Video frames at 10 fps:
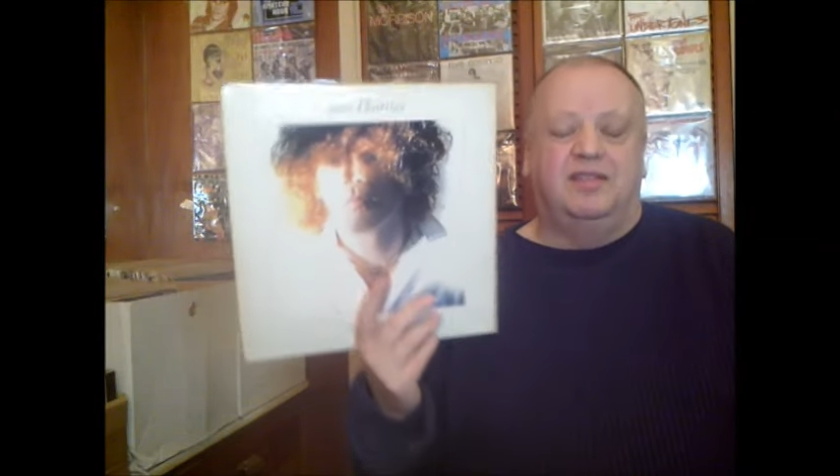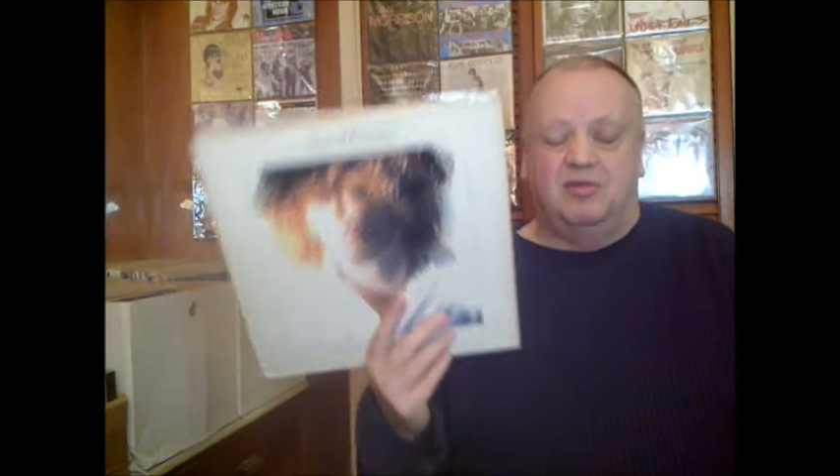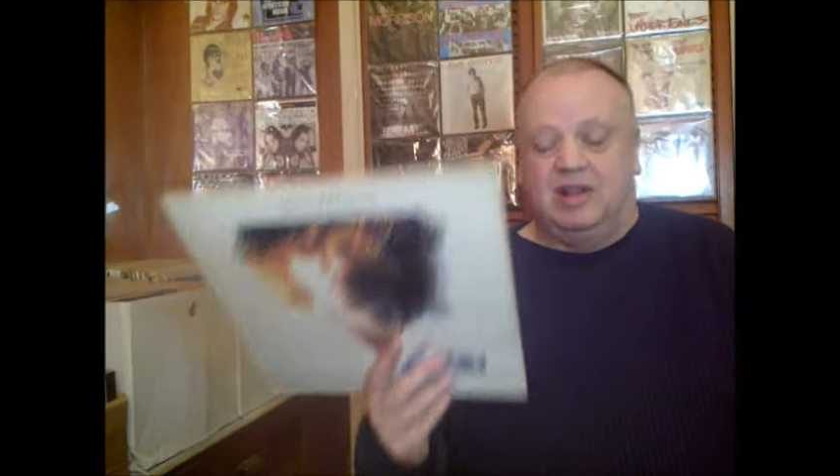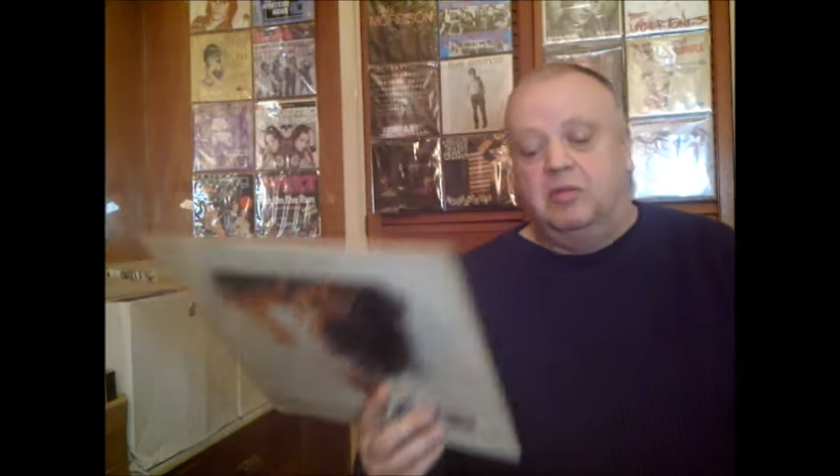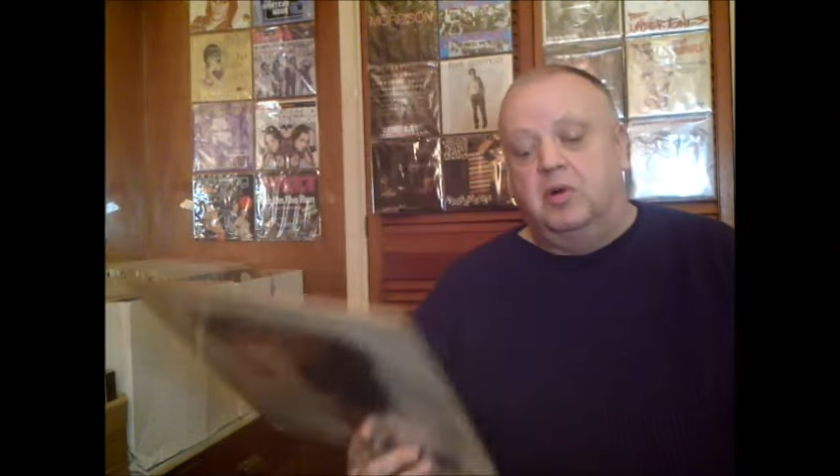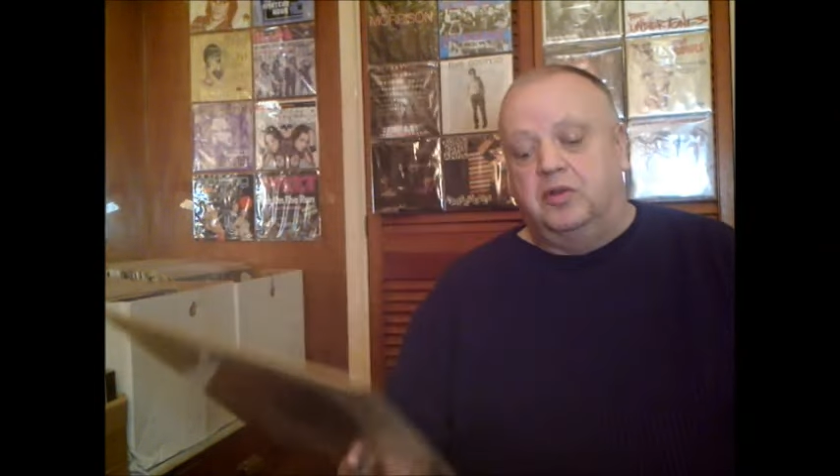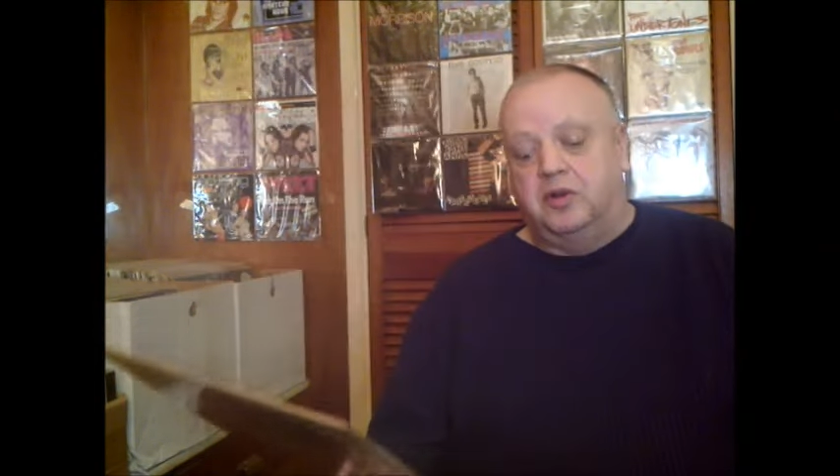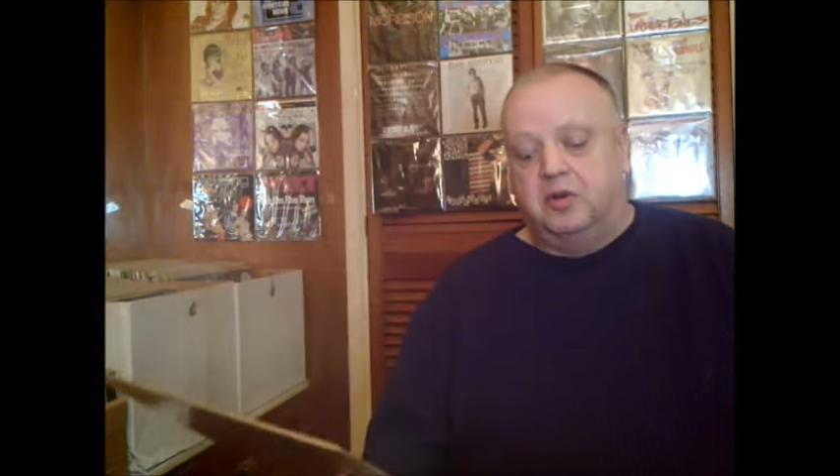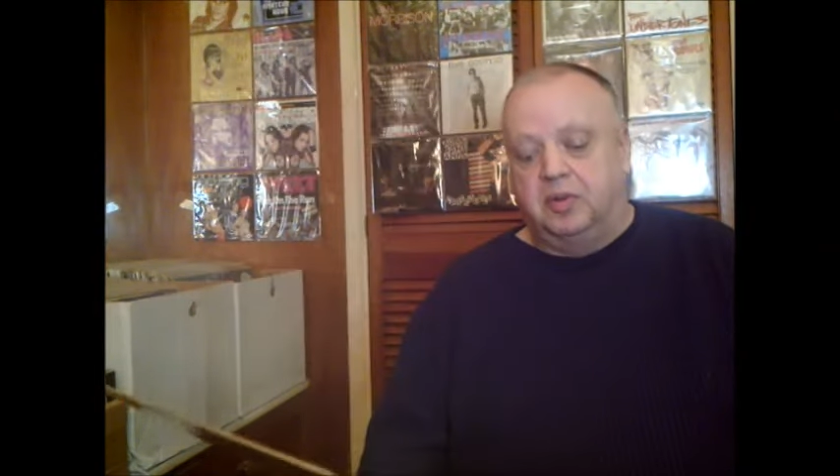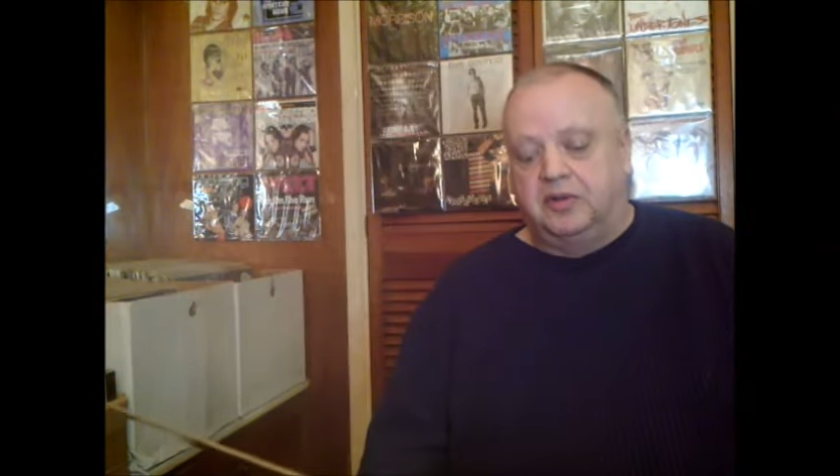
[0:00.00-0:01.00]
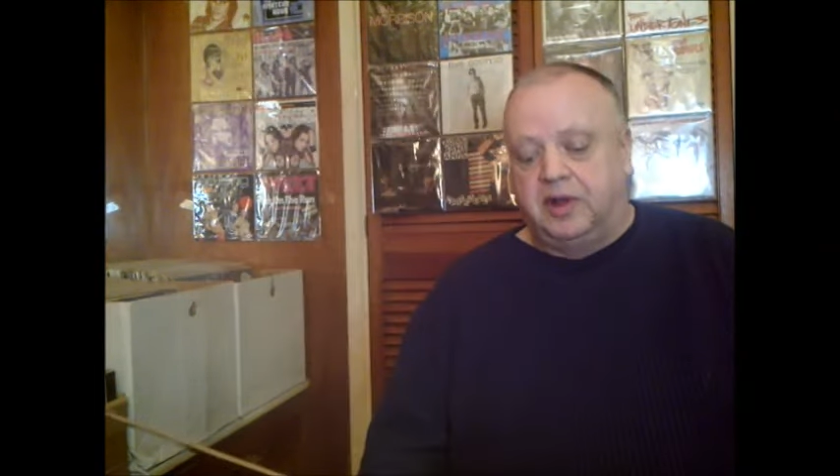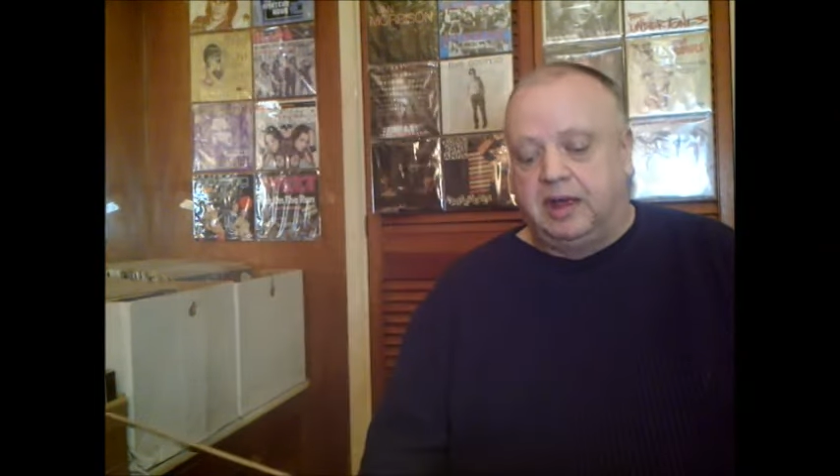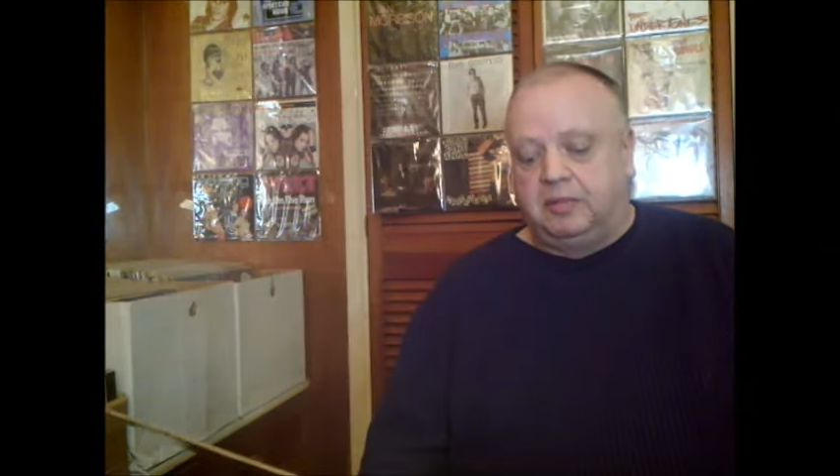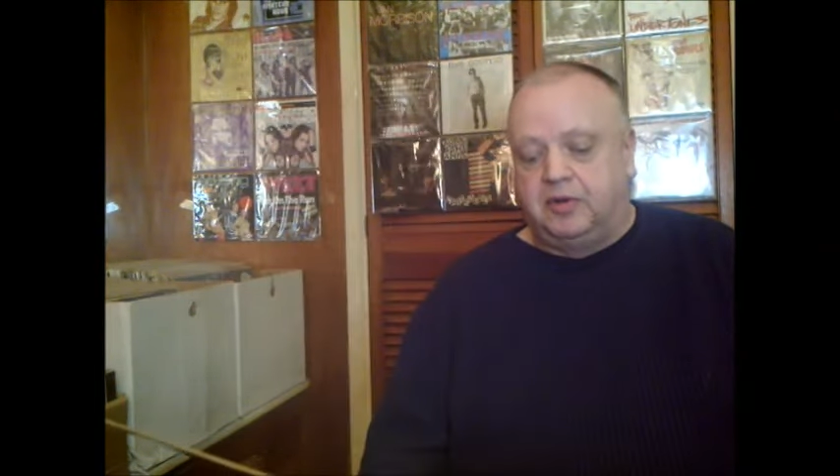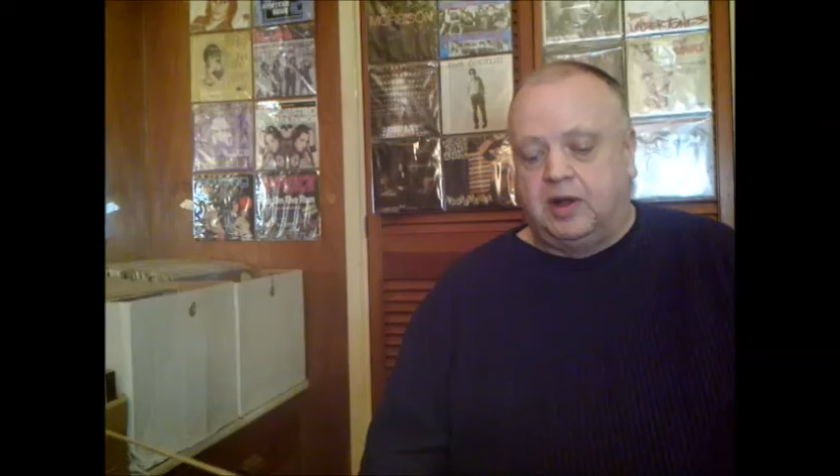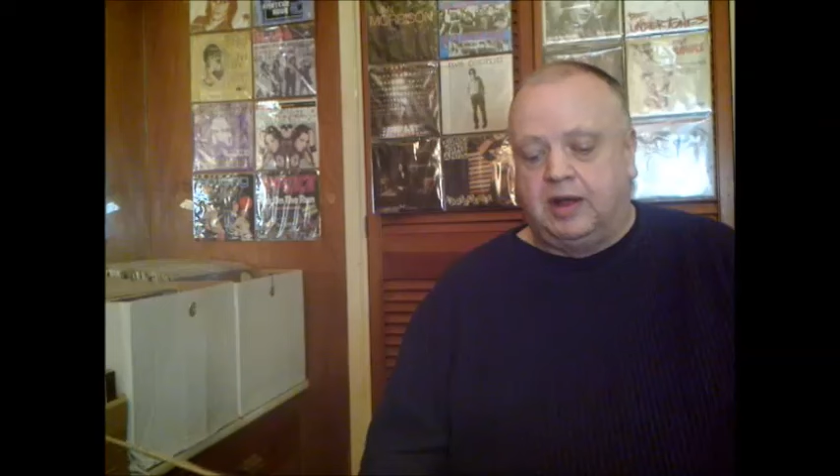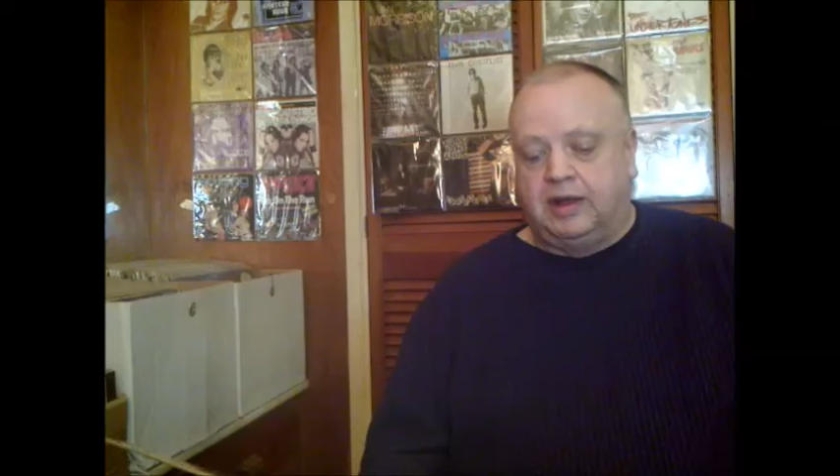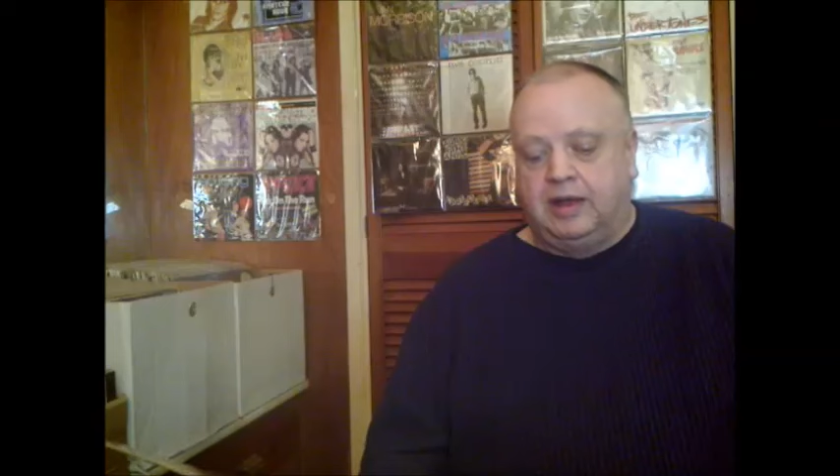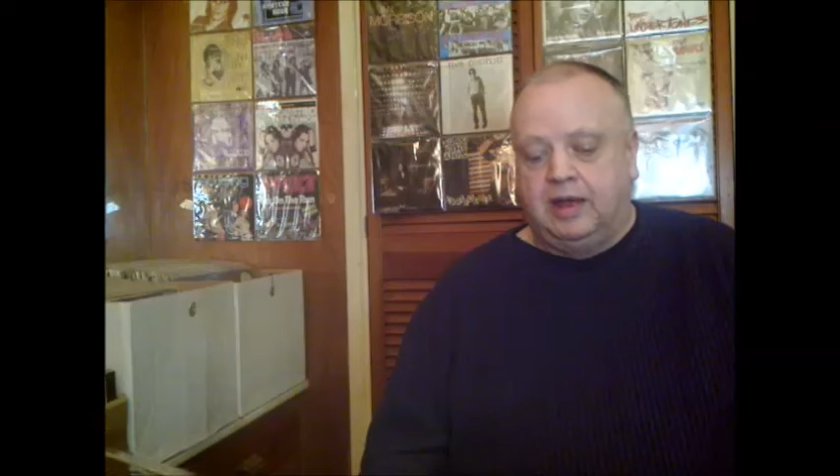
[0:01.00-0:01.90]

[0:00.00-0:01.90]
a real Mott The Hoople type track.